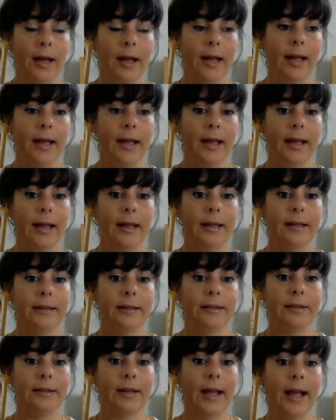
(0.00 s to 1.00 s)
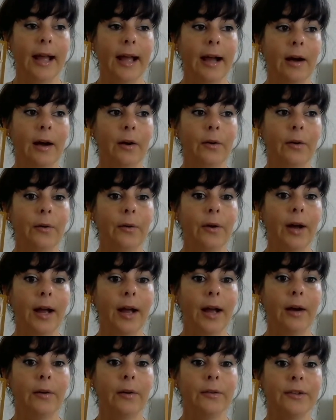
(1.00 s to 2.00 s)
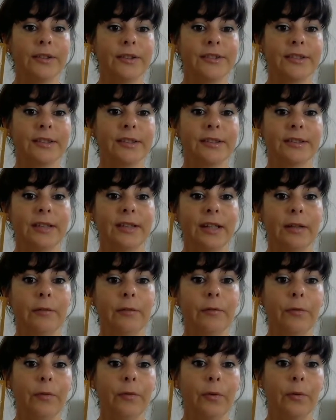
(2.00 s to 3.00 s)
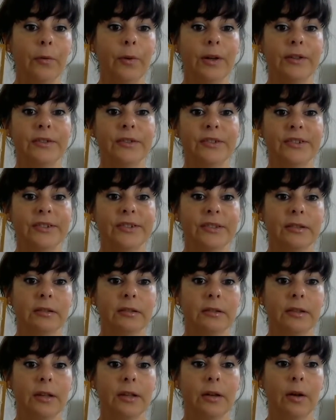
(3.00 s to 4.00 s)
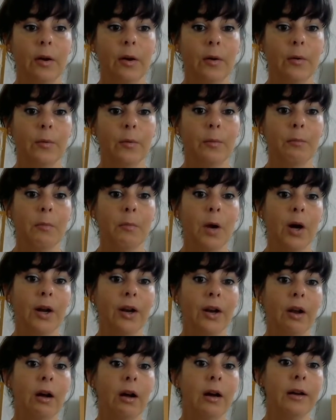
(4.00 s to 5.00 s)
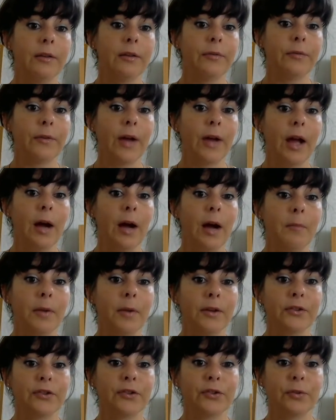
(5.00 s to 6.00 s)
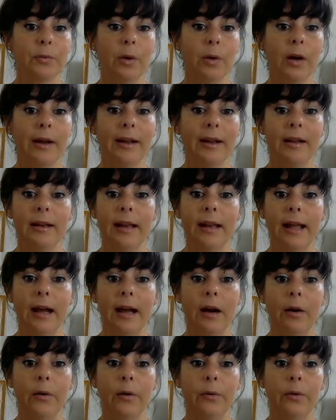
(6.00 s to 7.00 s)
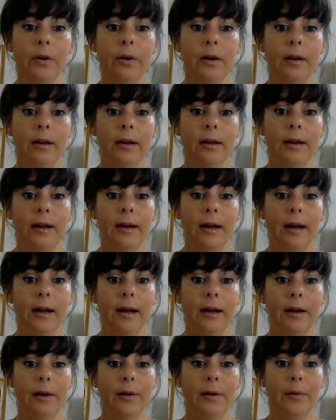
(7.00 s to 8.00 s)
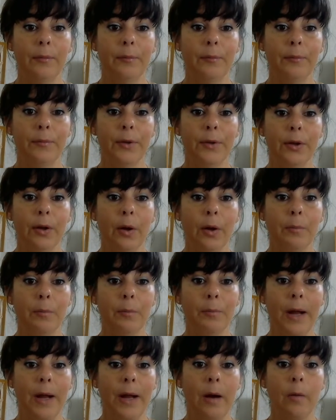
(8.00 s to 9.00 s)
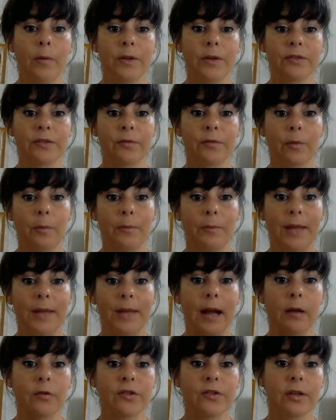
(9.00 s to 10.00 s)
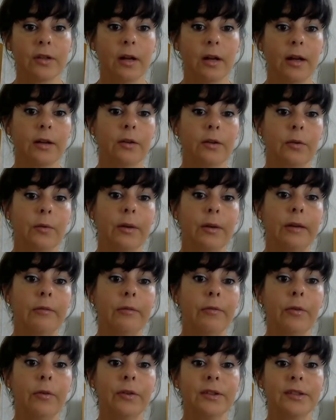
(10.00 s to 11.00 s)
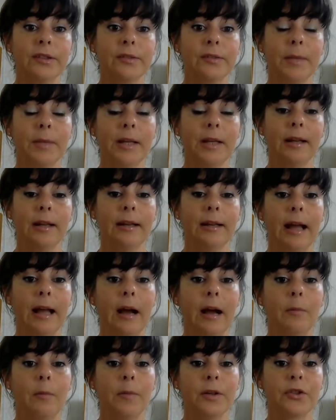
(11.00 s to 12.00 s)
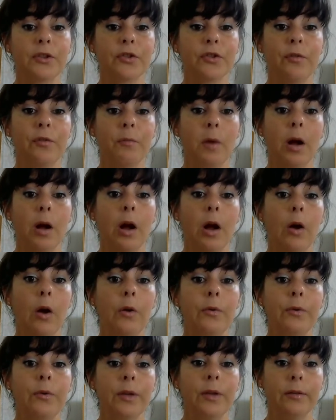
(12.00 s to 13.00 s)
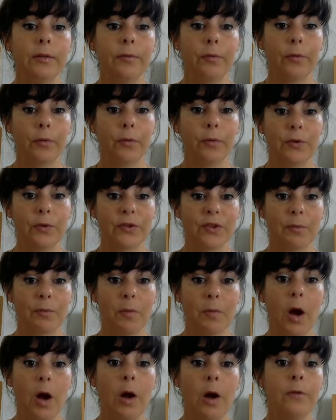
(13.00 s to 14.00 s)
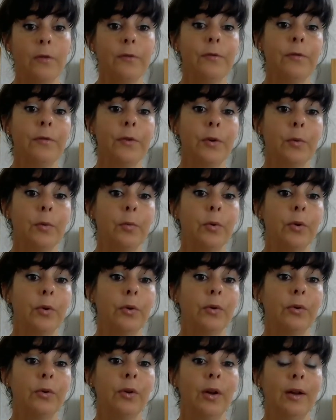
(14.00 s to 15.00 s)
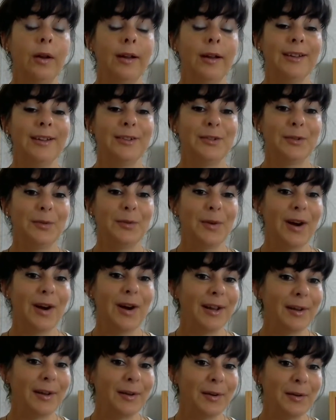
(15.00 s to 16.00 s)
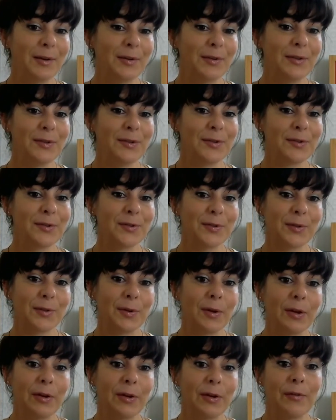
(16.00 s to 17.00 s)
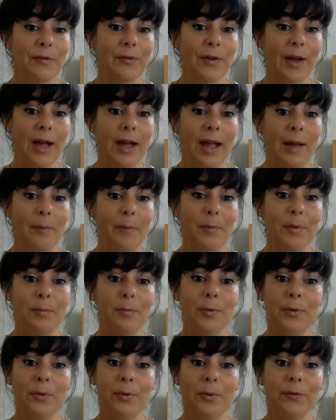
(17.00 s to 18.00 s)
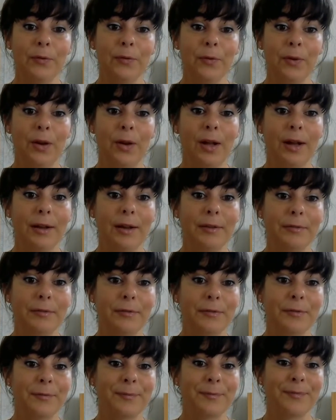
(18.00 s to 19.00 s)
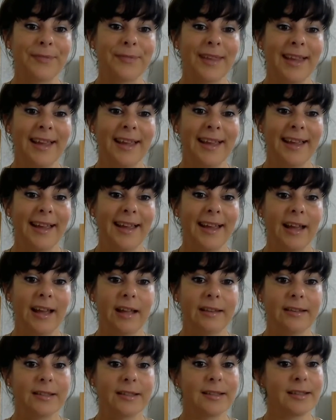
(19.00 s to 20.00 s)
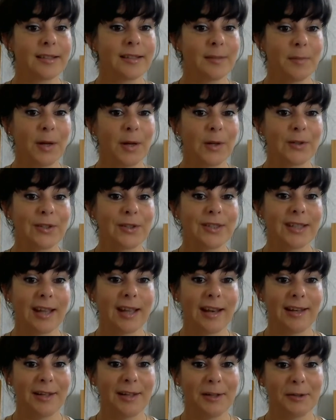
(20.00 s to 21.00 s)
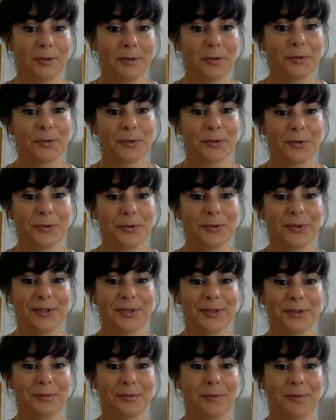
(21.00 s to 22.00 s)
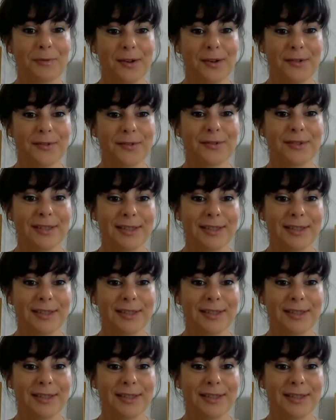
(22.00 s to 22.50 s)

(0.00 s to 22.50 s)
And how does it influence, my life? How much do I allow, powers from the outside to influence me? And how much of my own influence and my own free will do I use to live a happy, beautiful life? And this is about standing in your truth as well.